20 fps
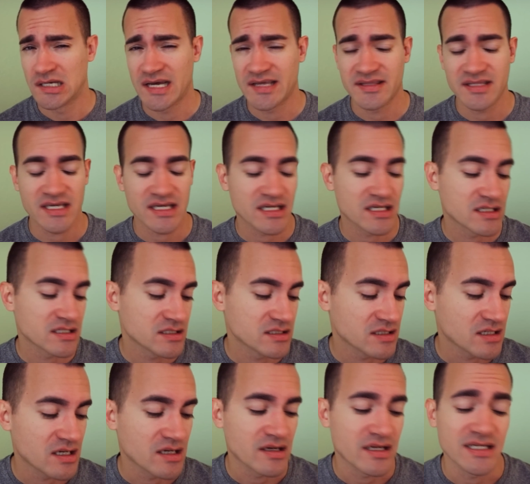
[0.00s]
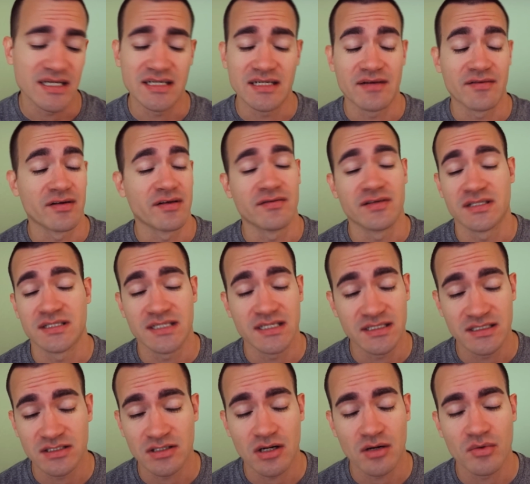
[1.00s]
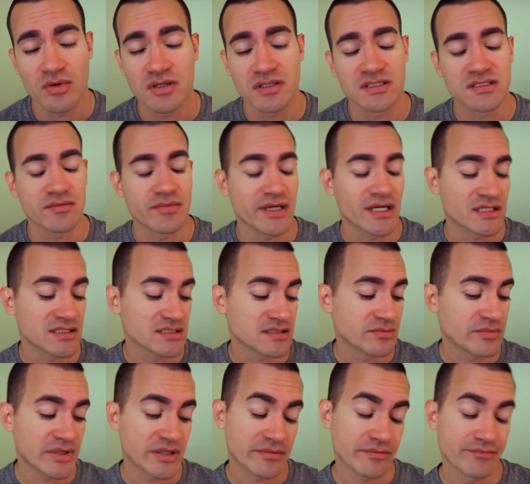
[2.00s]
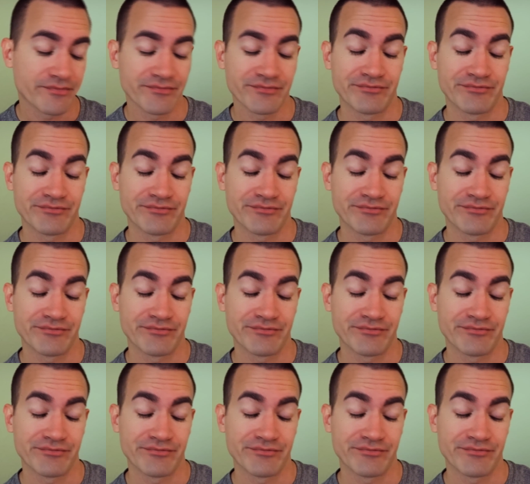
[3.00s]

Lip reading: I think. I never even seen Star Wars, to be honest, but